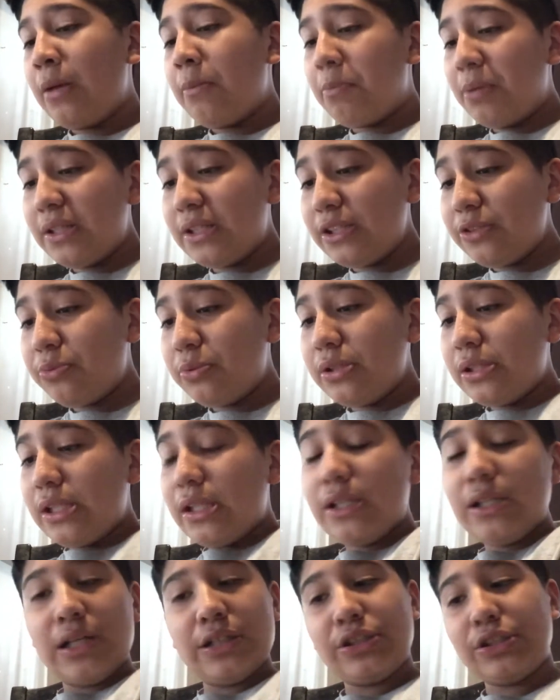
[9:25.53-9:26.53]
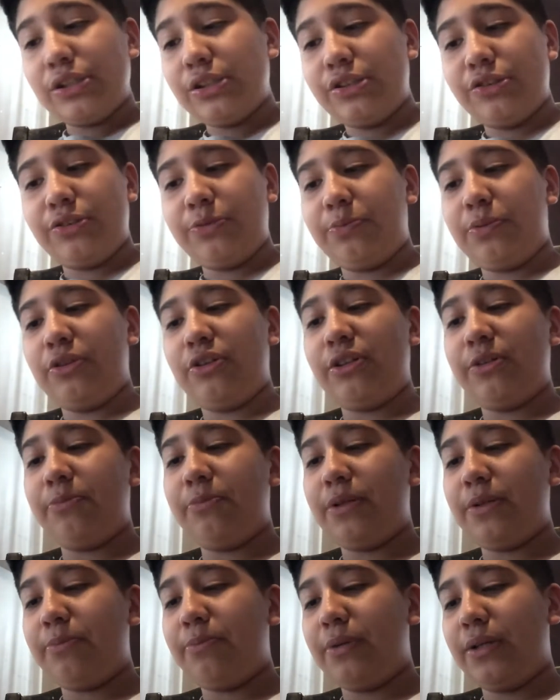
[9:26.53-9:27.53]
But this one didn't actually disappoint
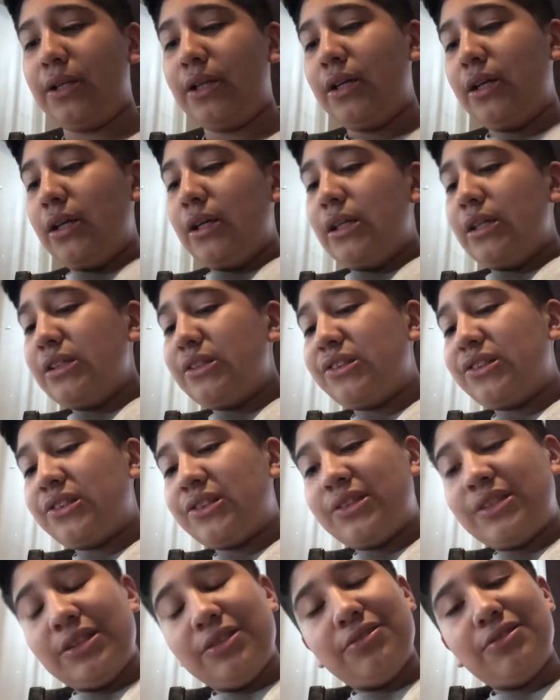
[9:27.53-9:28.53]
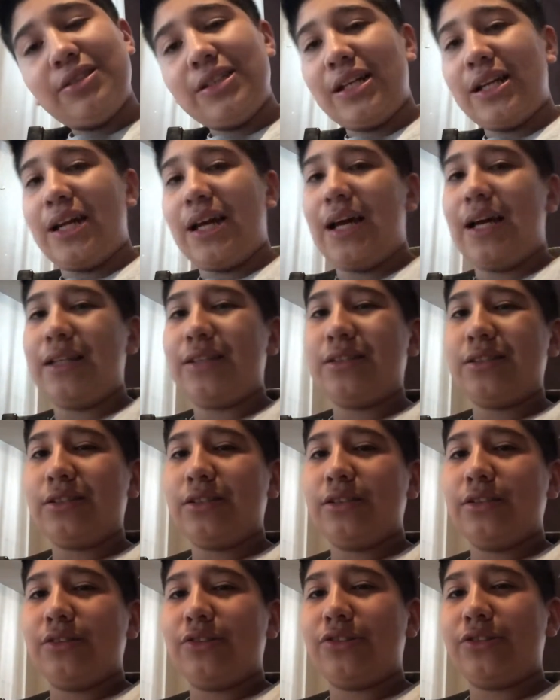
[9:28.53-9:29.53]
me, but it still didn't have the
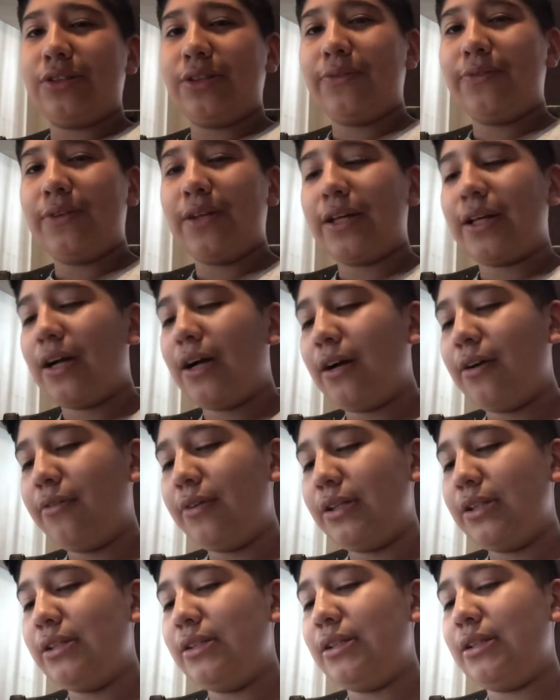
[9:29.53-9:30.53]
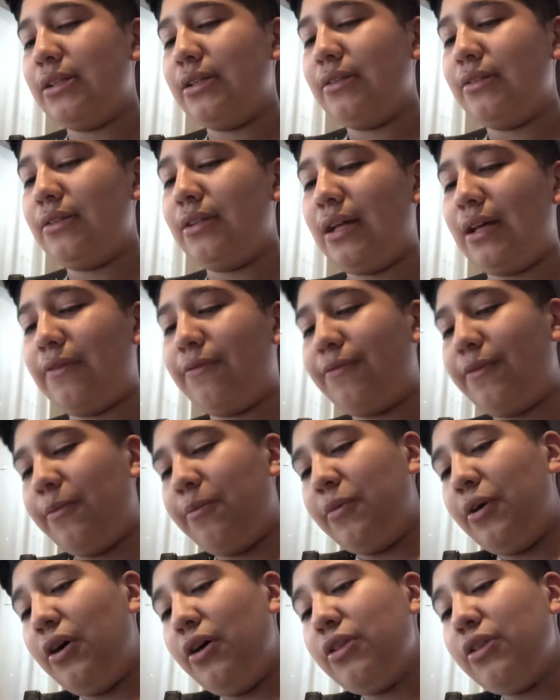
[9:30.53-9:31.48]
good stuff like how it did, like, from